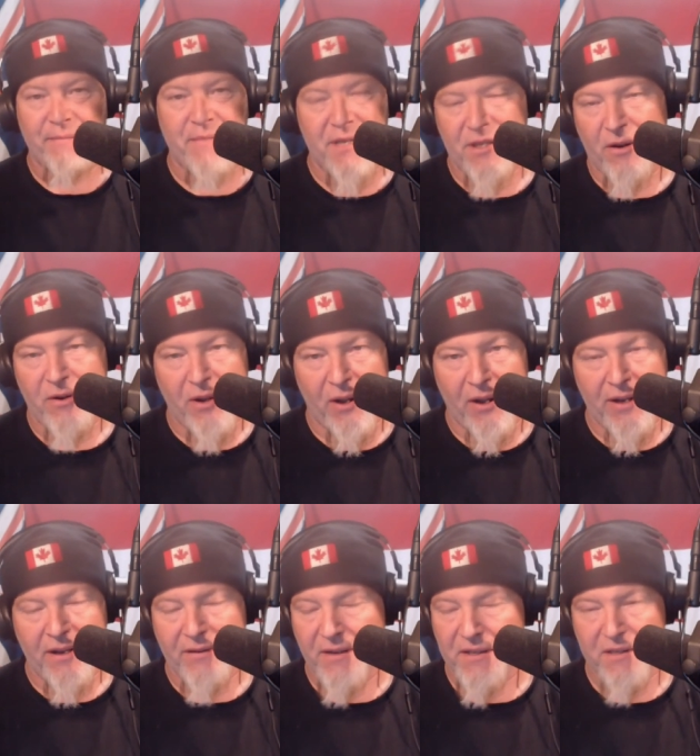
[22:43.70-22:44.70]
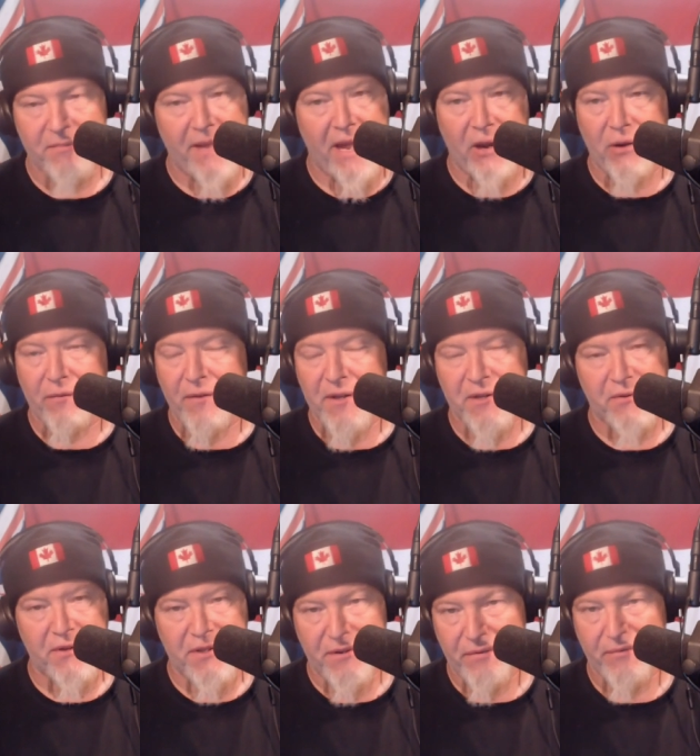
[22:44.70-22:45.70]
Miss Arnaud. doesn't matter if it's
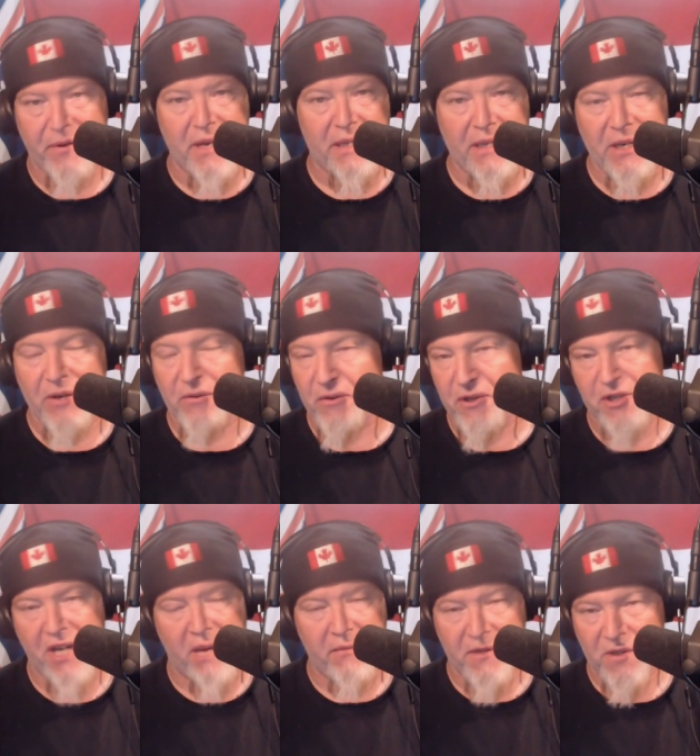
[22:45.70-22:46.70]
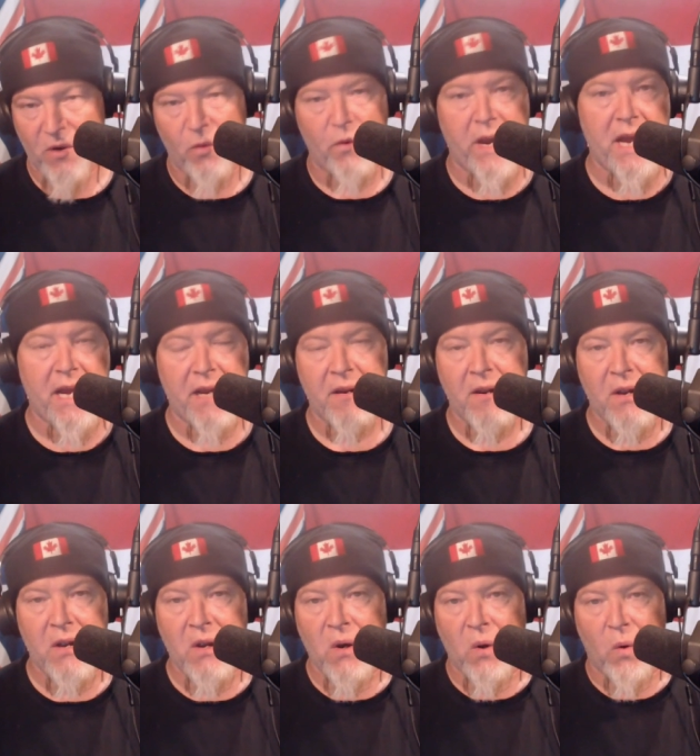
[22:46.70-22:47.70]
Christopher Freeland or Seamus O'Regan
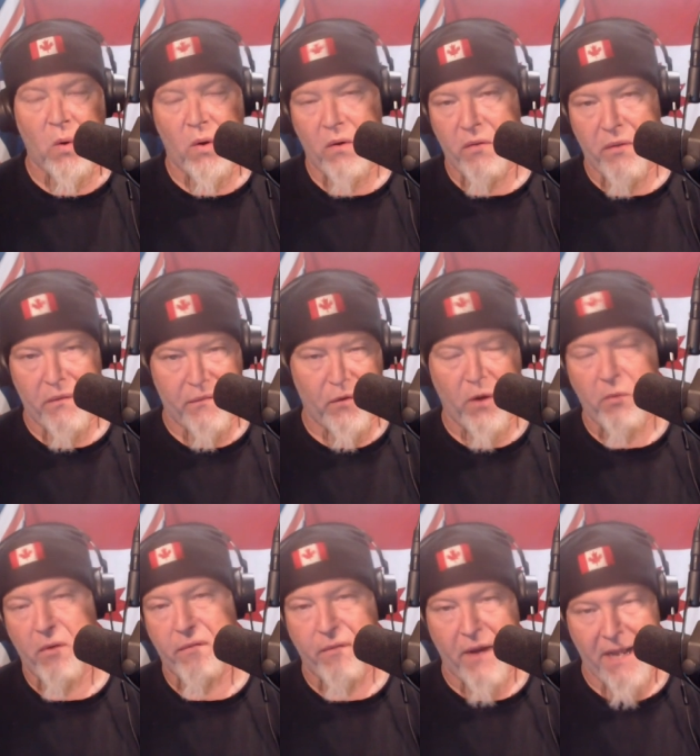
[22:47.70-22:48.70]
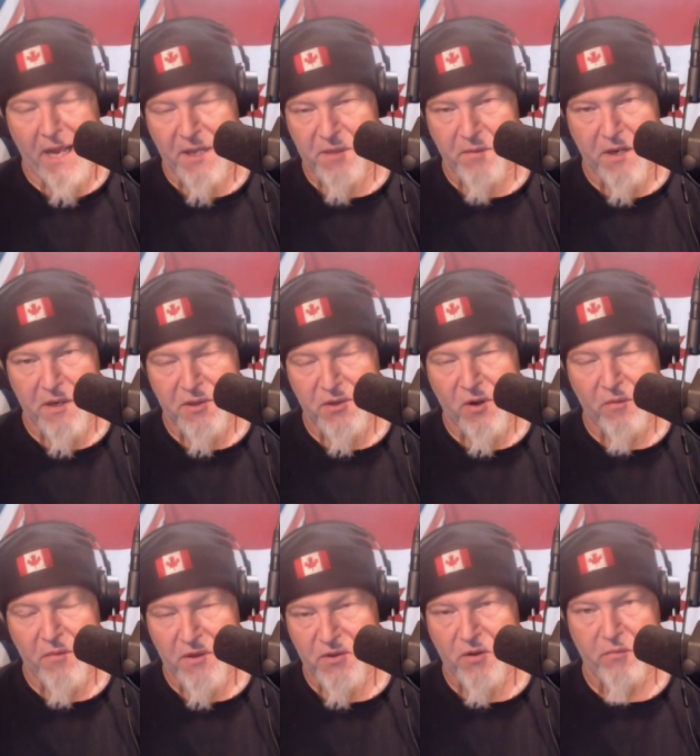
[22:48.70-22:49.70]
or the former finance minister,
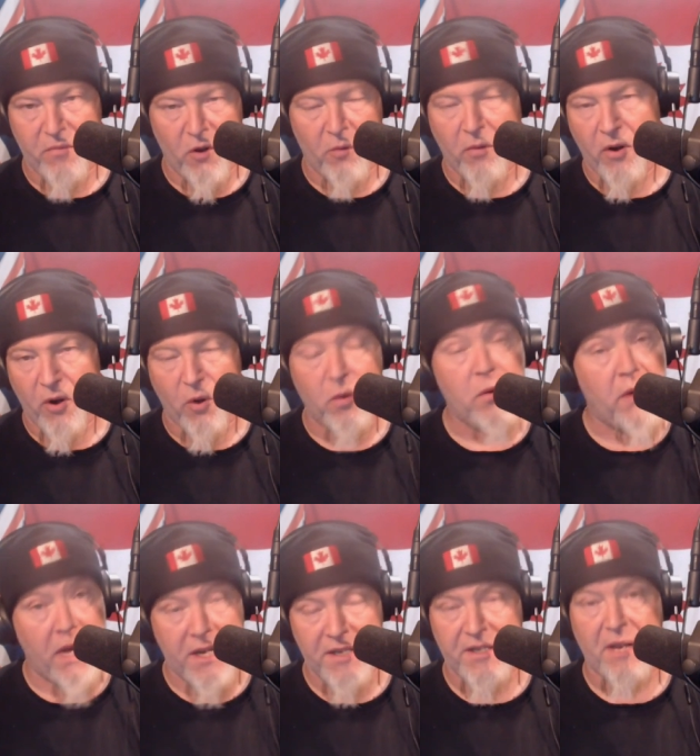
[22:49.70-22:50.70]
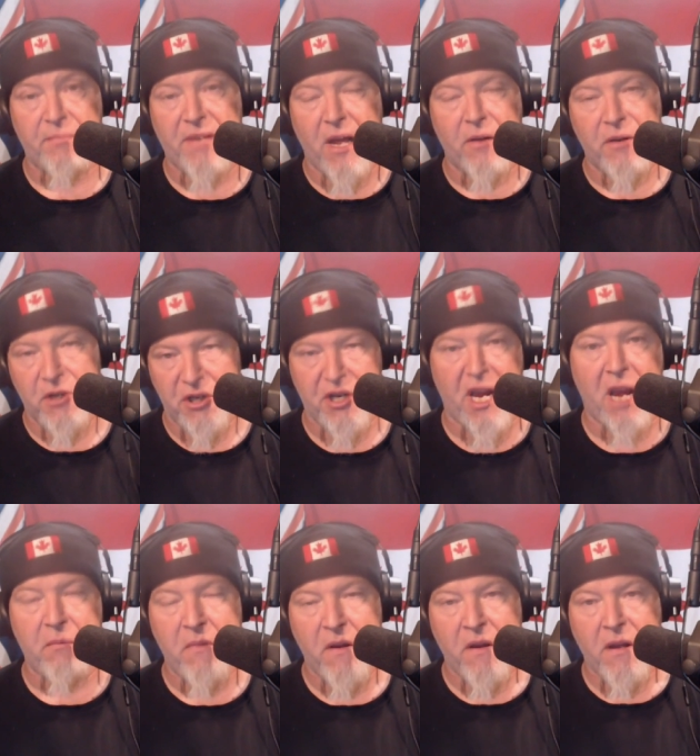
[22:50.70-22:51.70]
Mr. Bill Morneau, who had to step down in
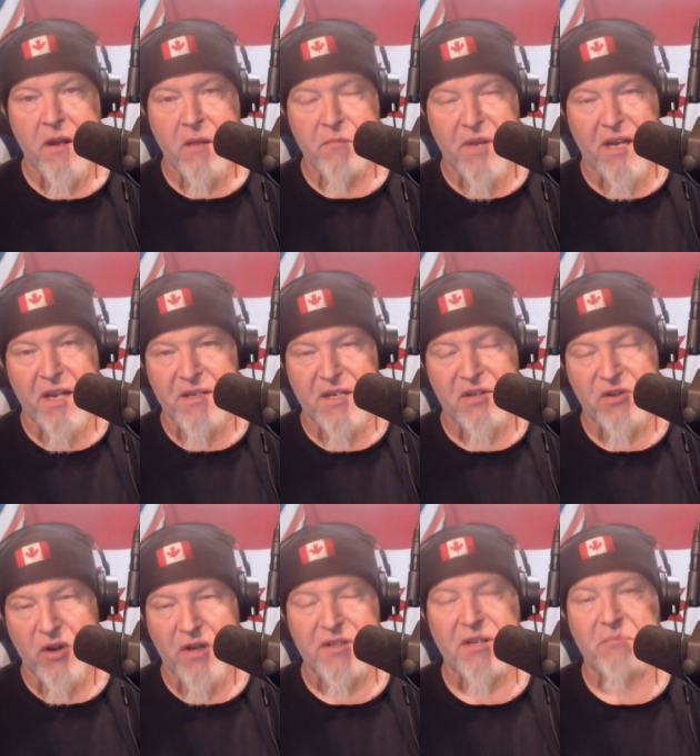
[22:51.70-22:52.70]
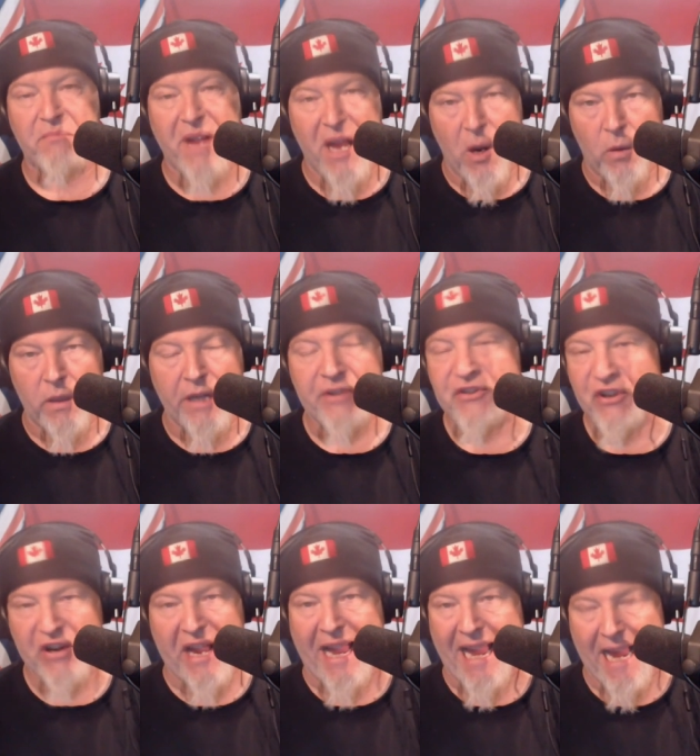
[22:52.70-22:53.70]
shame because he took some payola,
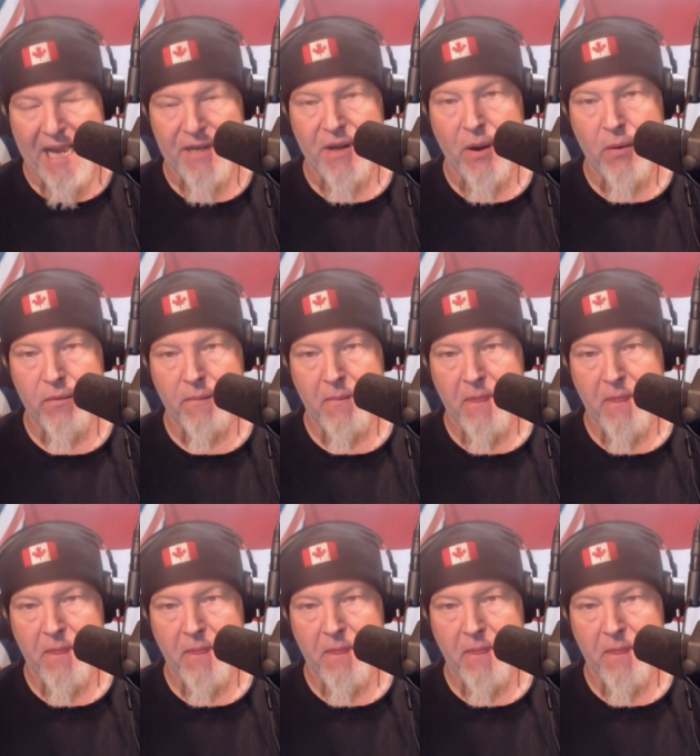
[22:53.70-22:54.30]
took a handout.